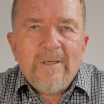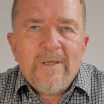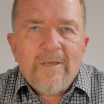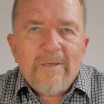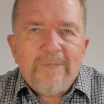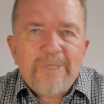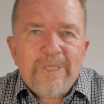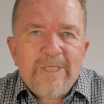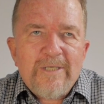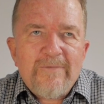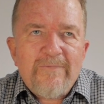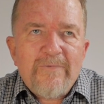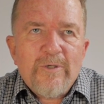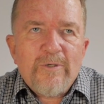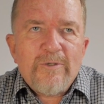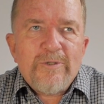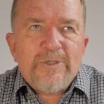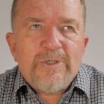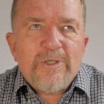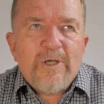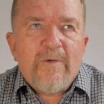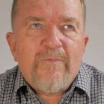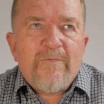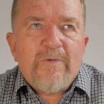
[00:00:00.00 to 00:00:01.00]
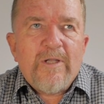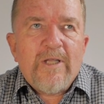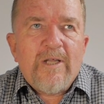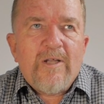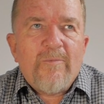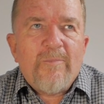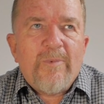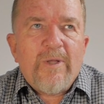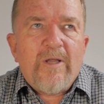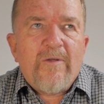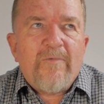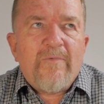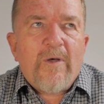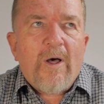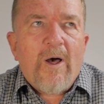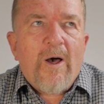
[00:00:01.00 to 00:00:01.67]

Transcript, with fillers: Give yourself a little bit of